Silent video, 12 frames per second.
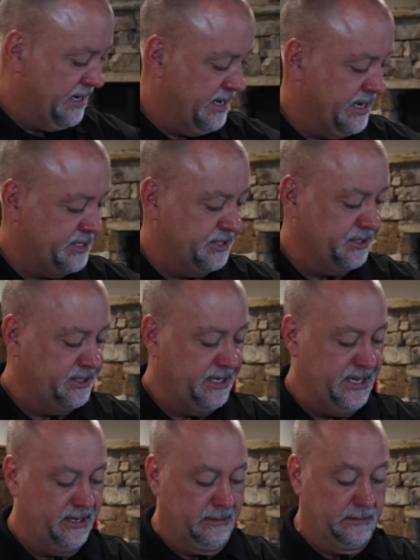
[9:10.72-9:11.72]

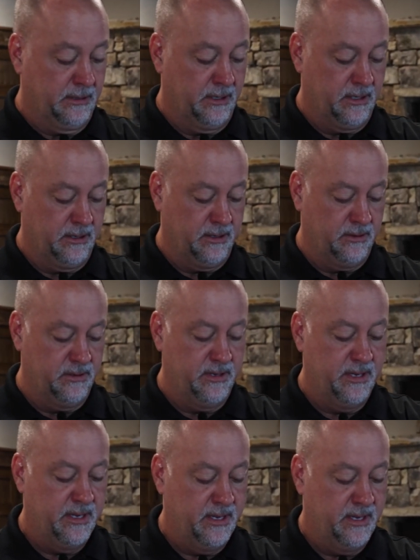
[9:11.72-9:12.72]
actually,
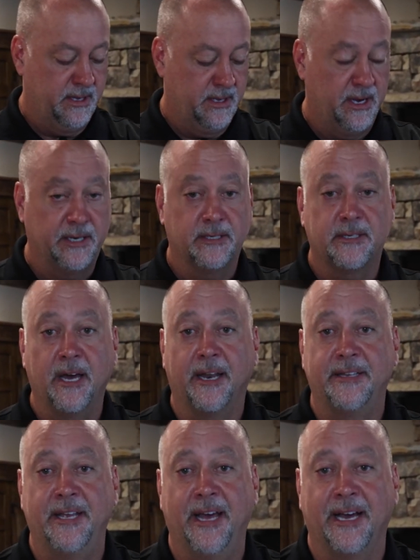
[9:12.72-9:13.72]
I just
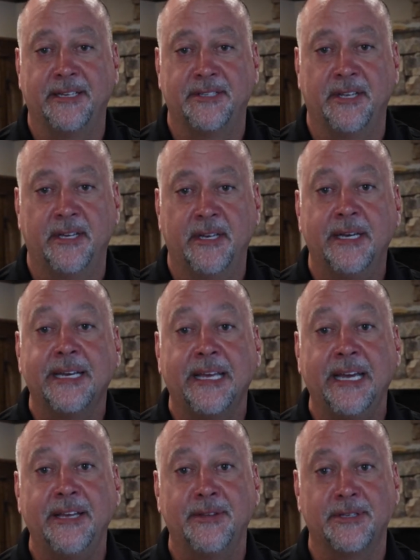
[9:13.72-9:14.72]
got a text.
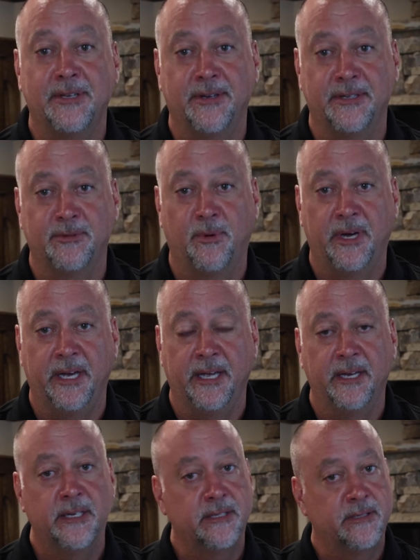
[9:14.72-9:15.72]
Keith is on his way.
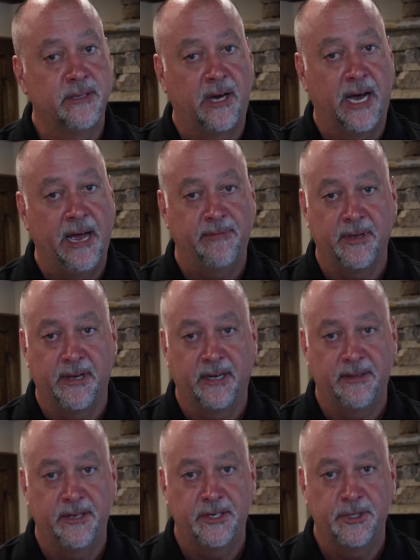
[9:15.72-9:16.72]
I have to
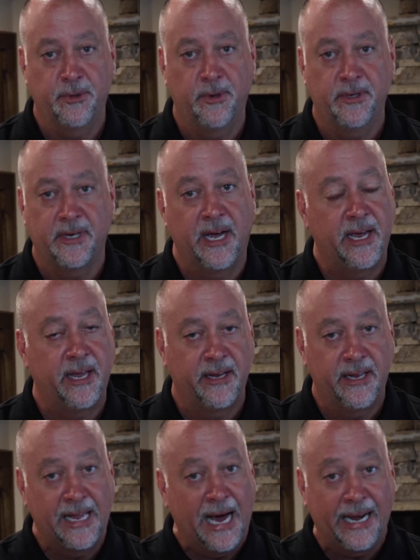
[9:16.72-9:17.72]
cut this short. I
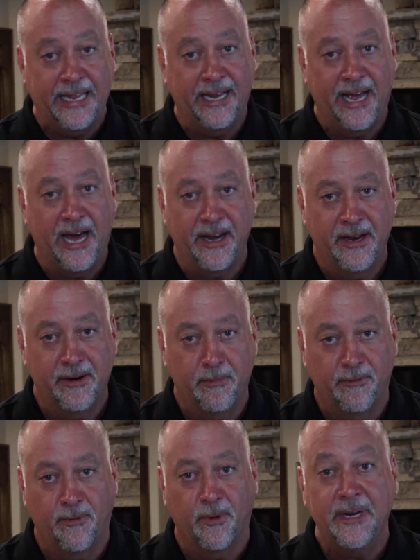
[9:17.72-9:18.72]
gotta get out of here
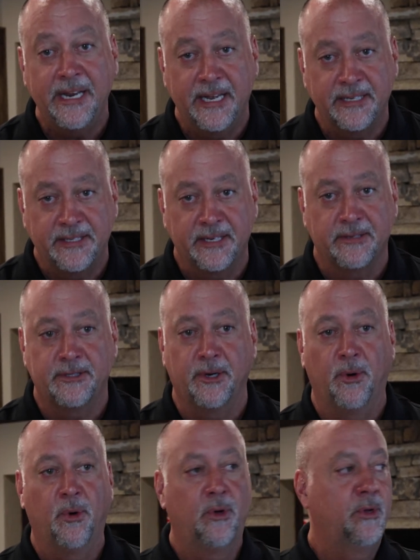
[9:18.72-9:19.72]
before he gets here,
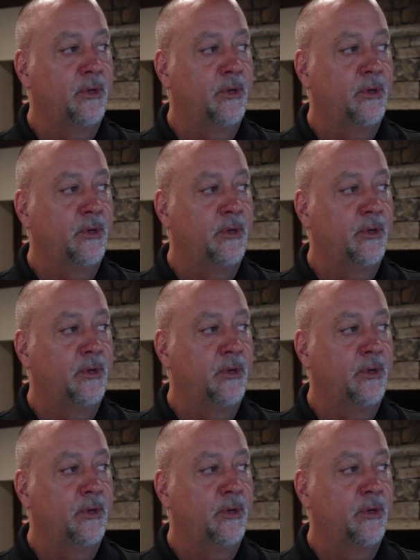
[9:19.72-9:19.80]
so